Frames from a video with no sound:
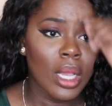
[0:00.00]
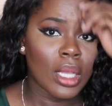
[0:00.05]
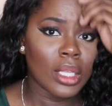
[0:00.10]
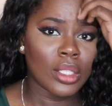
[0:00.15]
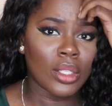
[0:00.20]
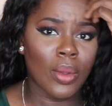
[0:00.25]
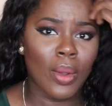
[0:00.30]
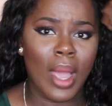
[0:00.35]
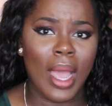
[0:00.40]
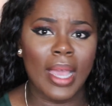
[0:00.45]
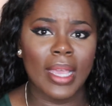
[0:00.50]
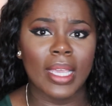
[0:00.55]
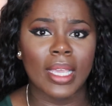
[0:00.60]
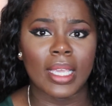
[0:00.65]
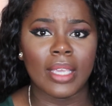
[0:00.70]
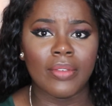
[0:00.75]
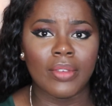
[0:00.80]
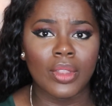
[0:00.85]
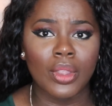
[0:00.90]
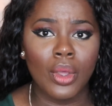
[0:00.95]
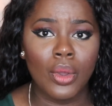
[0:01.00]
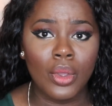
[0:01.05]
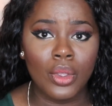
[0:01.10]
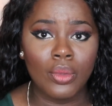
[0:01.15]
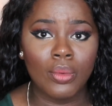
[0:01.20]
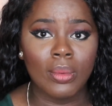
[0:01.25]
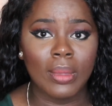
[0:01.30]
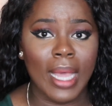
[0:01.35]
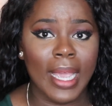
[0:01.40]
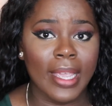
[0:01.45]
So even though
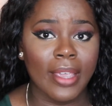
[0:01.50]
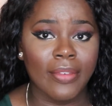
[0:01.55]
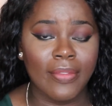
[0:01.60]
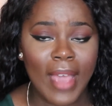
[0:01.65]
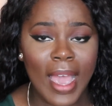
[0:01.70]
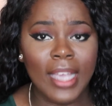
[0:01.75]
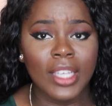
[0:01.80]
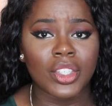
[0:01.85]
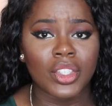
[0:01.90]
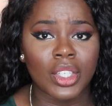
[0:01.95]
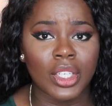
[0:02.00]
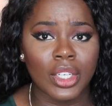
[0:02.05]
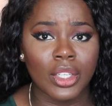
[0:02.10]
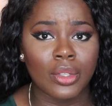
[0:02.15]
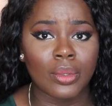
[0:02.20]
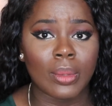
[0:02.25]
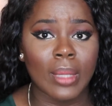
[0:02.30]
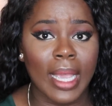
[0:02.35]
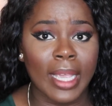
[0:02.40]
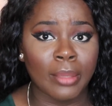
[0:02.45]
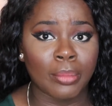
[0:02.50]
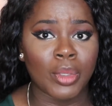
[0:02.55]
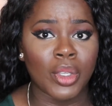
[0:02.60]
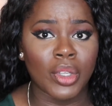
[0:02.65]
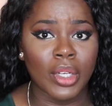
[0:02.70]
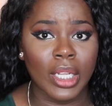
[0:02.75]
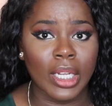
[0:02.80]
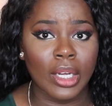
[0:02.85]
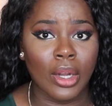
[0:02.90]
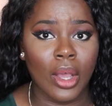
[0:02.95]
you like fashion and you like
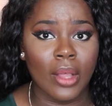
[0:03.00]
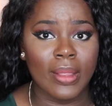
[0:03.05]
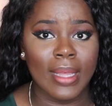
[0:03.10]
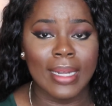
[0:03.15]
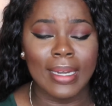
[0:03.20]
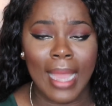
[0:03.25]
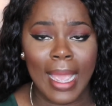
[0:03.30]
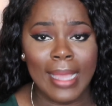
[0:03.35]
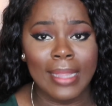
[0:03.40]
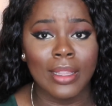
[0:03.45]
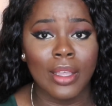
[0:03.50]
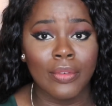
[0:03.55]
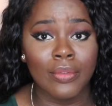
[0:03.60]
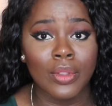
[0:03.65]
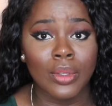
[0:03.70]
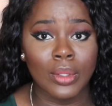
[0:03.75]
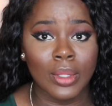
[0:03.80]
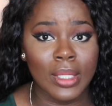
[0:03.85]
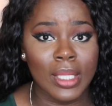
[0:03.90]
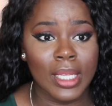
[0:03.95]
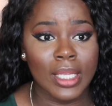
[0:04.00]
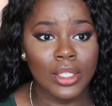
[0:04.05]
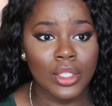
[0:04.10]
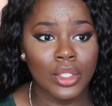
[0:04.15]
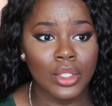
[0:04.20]
beauty and all that, I love those things